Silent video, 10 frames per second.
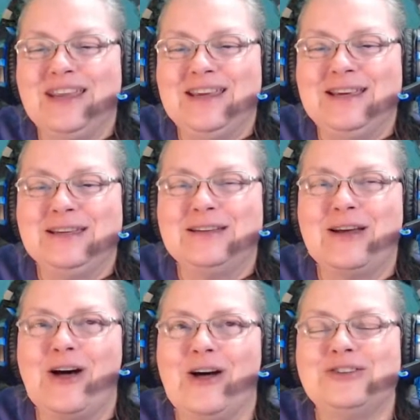in
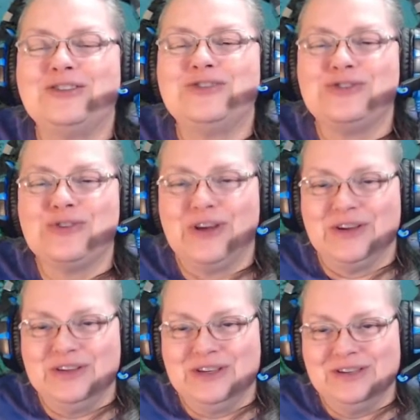
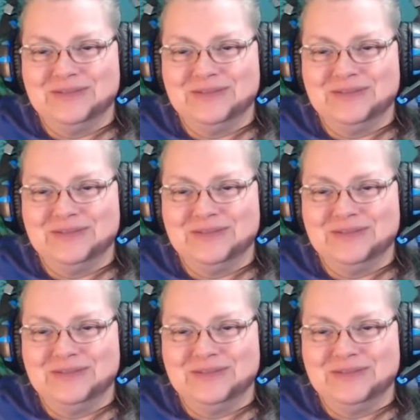Australia.